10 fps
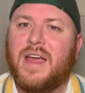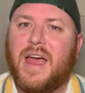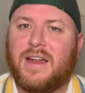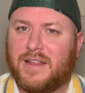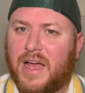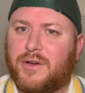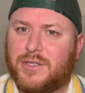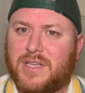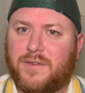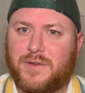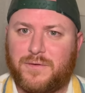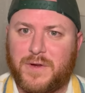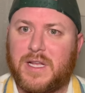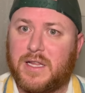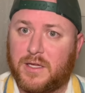and allow yourself to
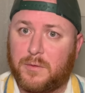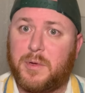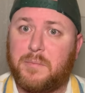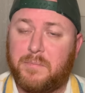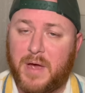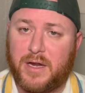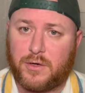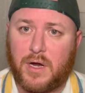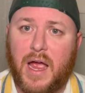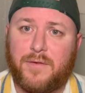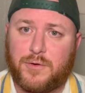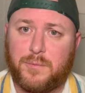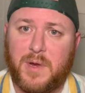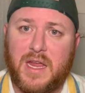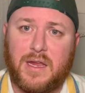feel a little bit better after
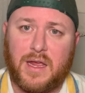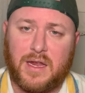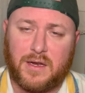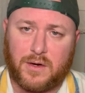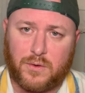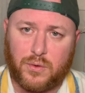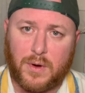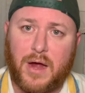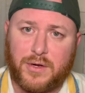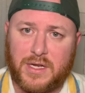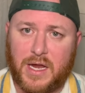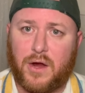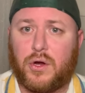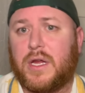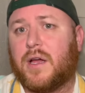being in a crowded
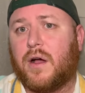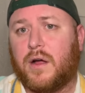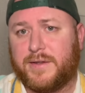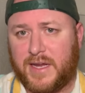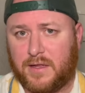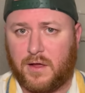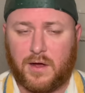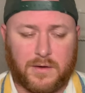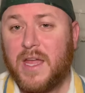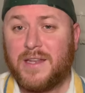area all day long.